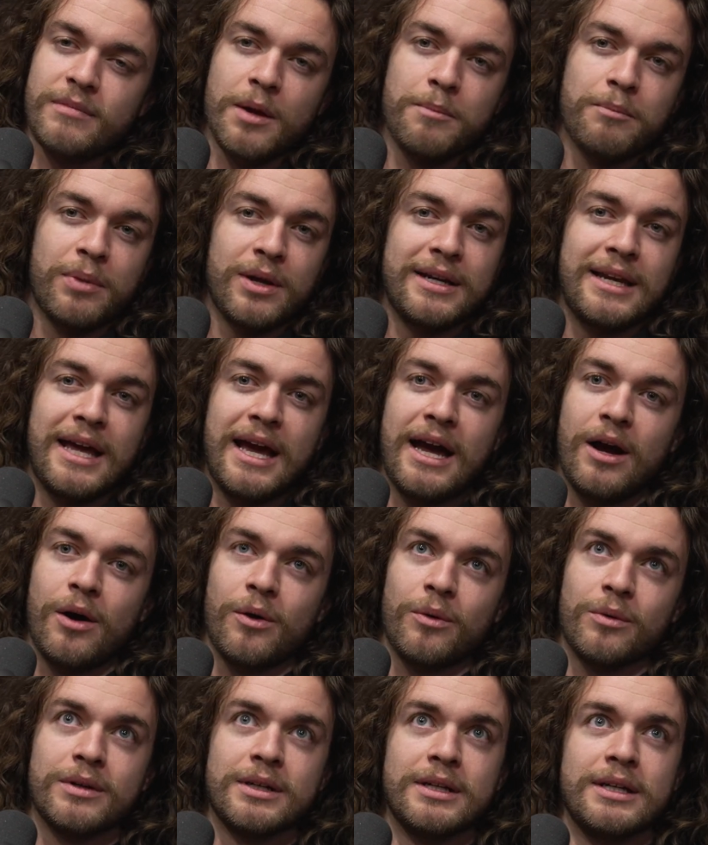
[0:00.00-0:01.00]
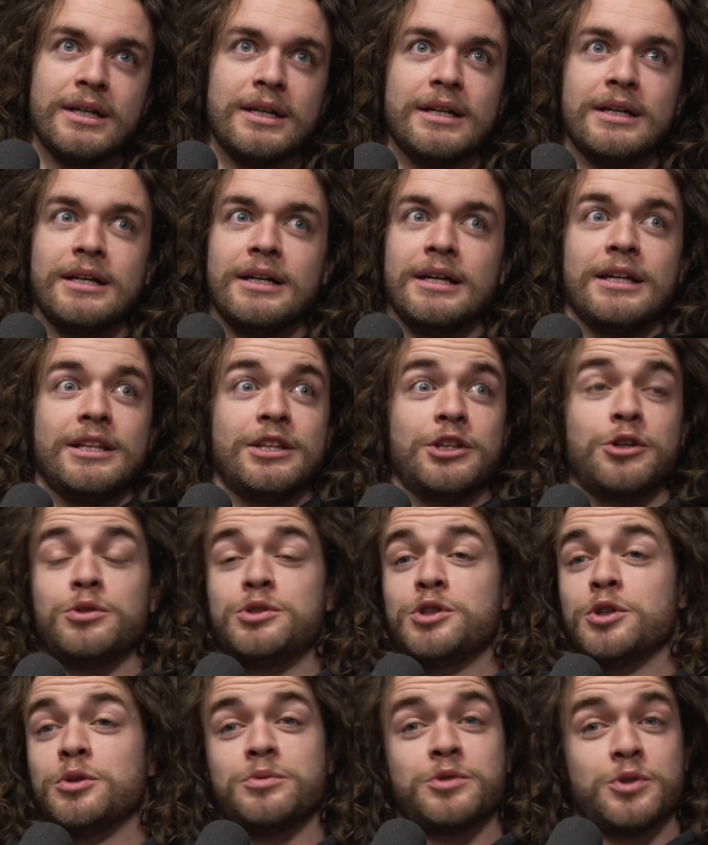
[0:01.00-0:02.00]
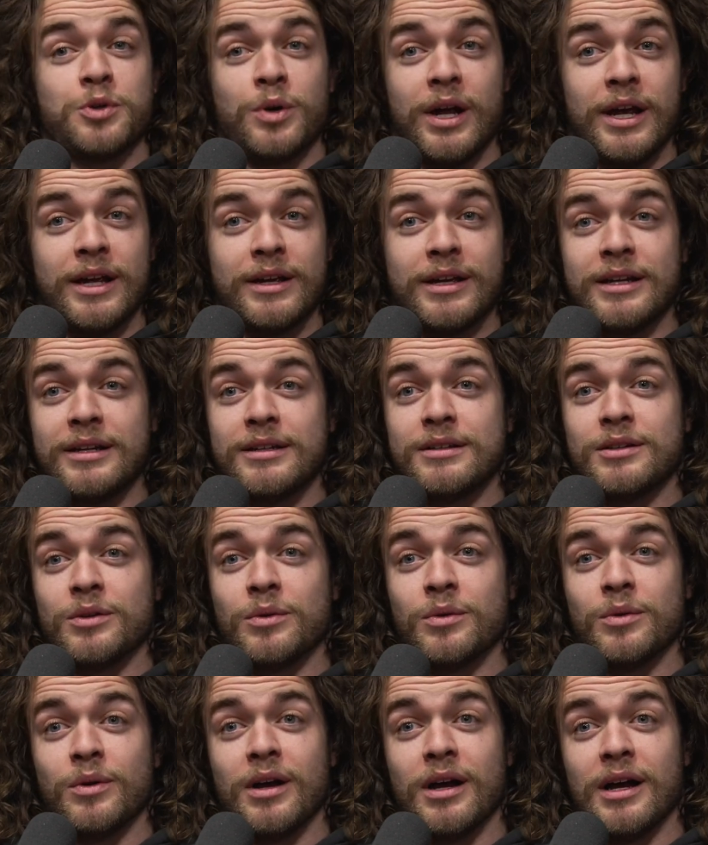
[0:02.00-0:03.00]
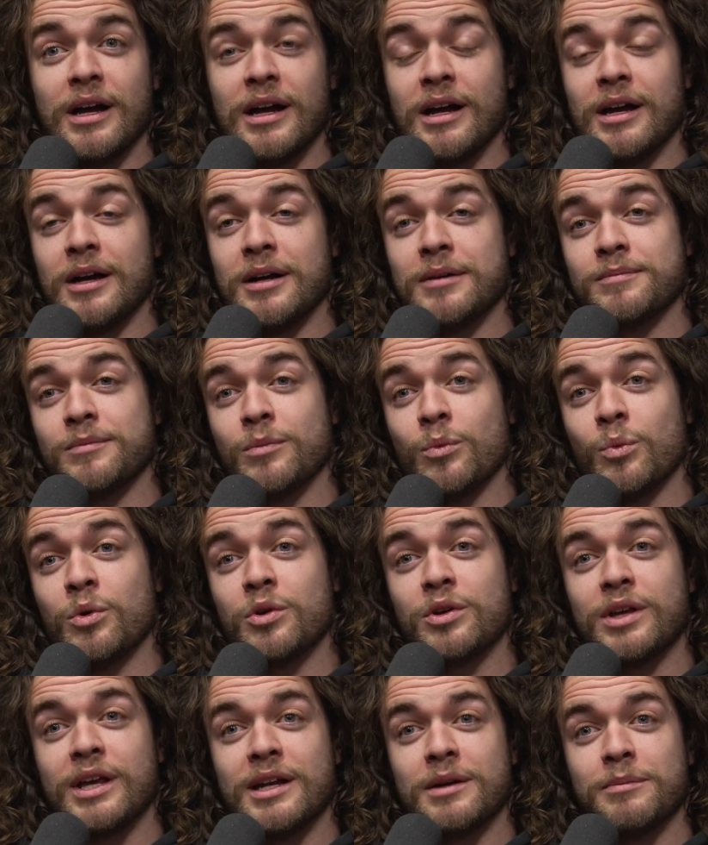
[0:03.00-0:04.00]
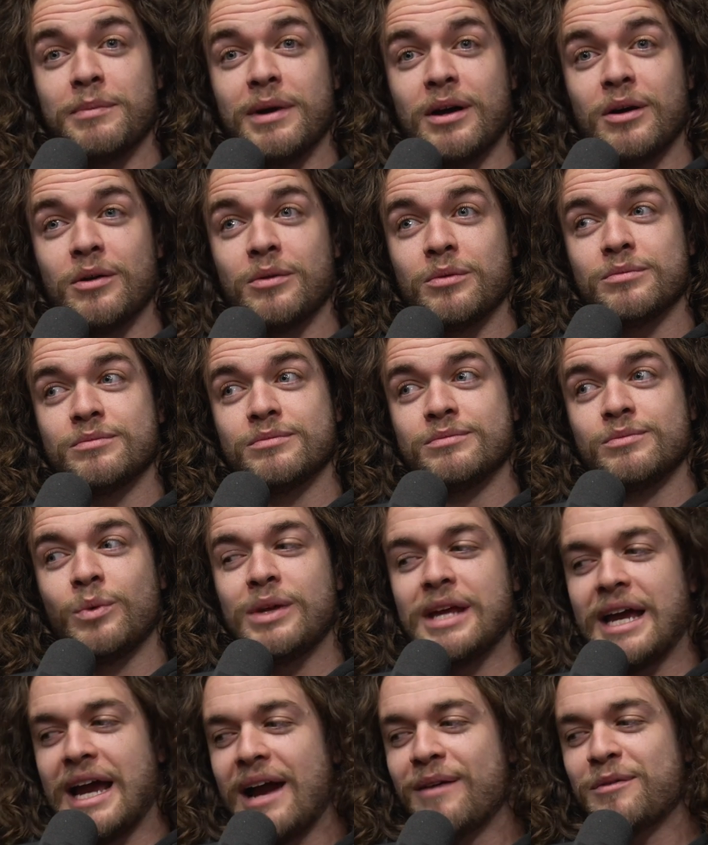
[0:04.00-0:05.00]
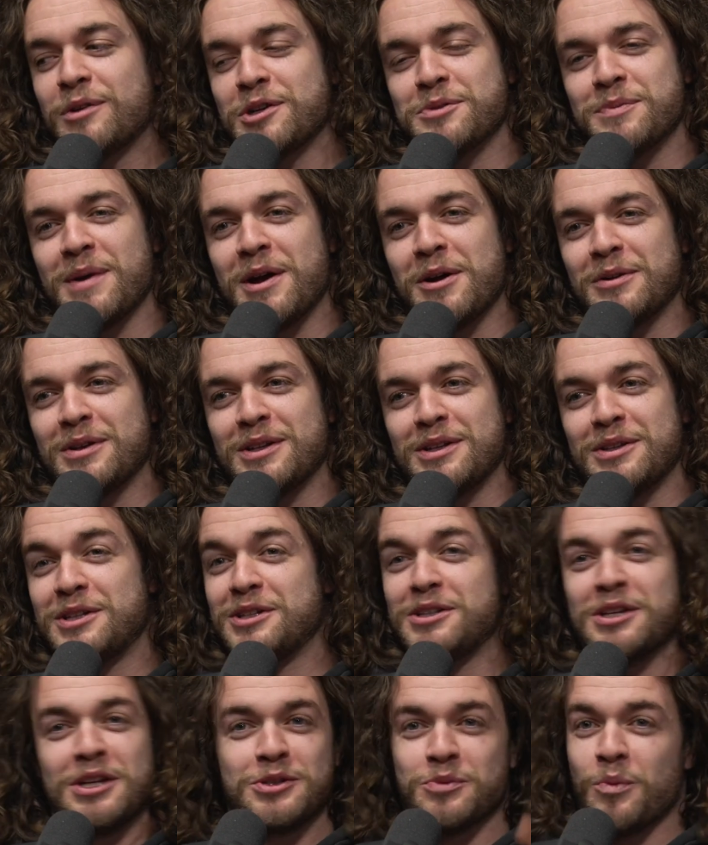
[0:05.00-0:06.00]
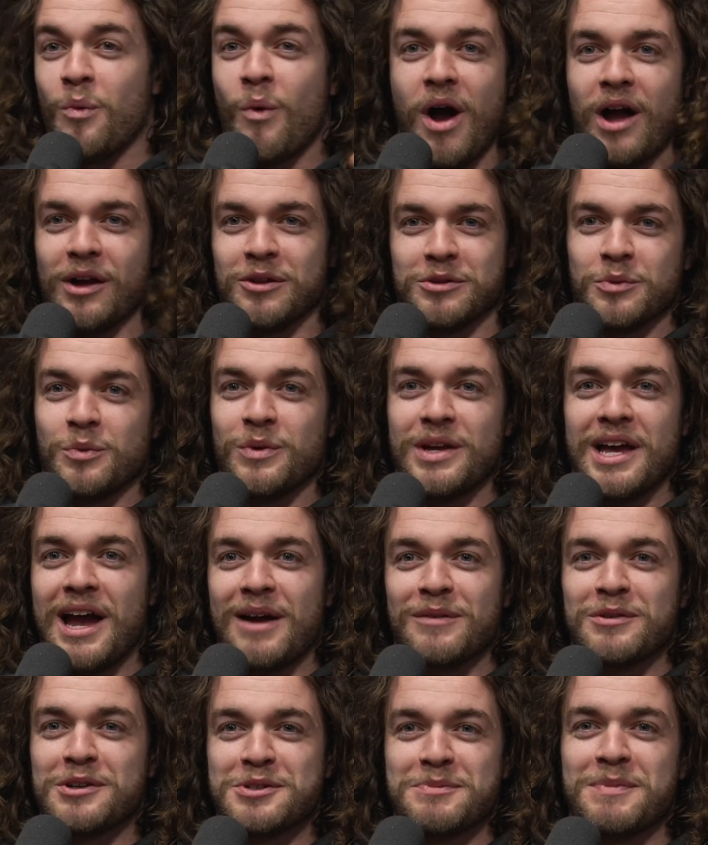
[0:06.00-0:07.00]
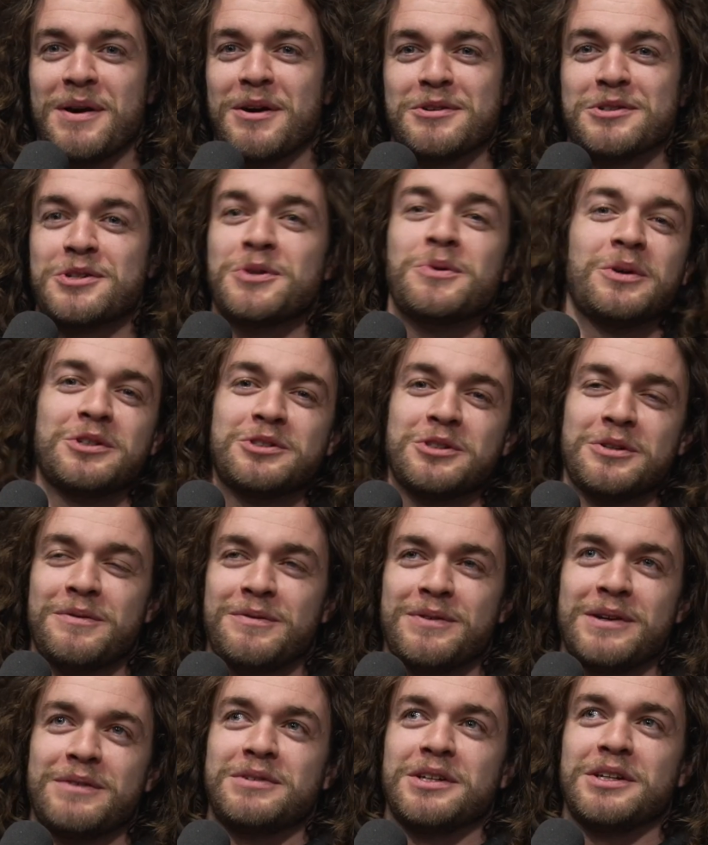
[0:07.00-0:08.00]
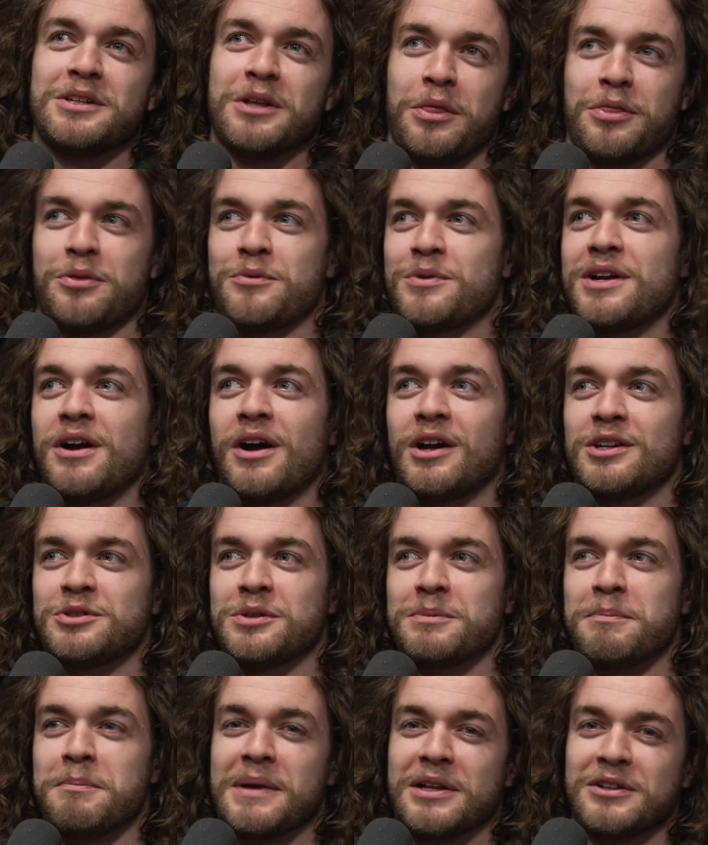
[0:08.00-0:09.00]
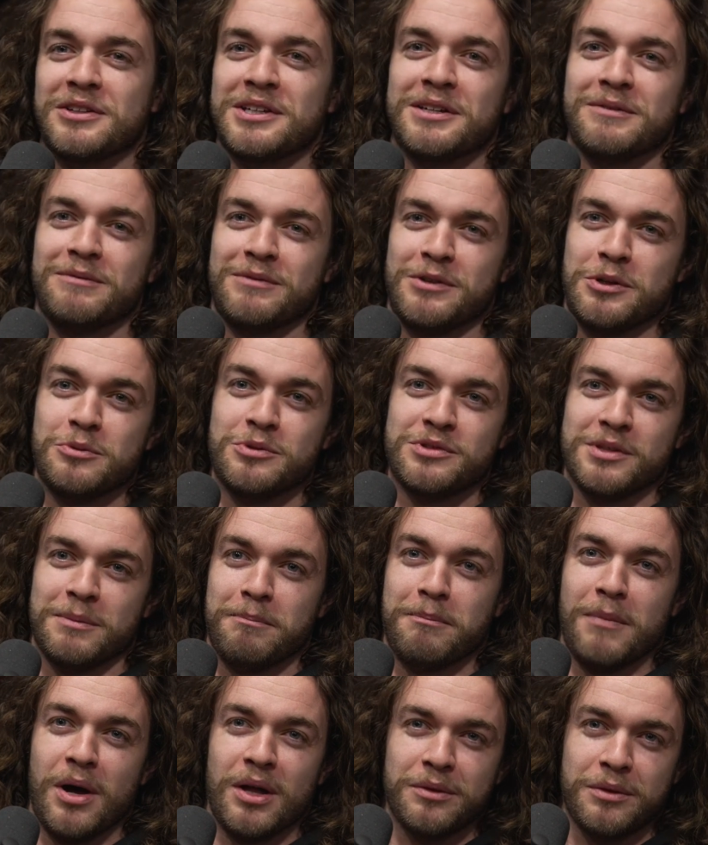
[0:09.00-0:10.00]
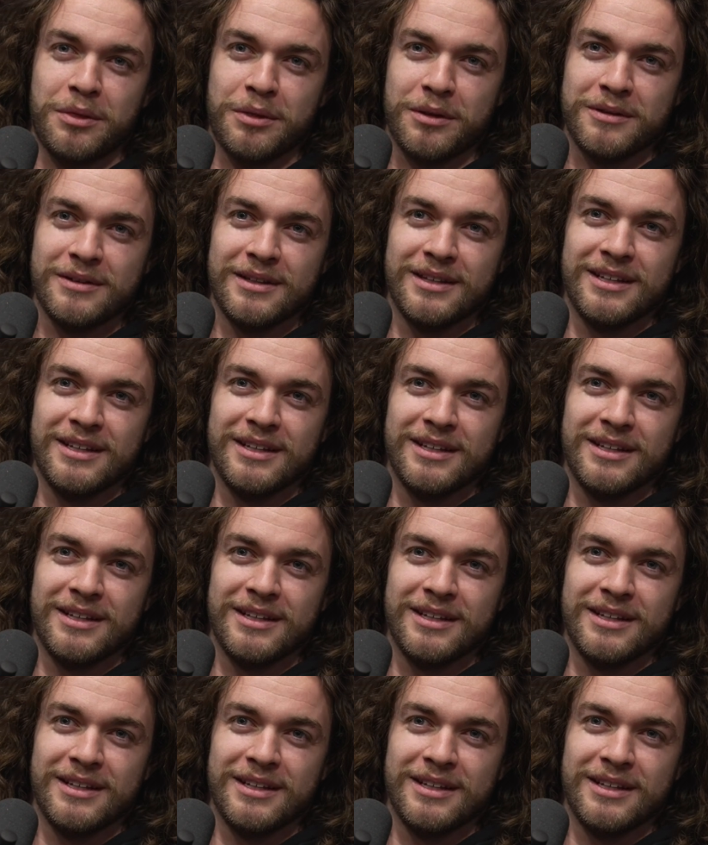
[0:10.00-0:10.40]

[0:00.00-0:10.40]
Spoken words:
But now YouTube's cranking. We average about, it's wild. We average about 250 to 300 million views a month,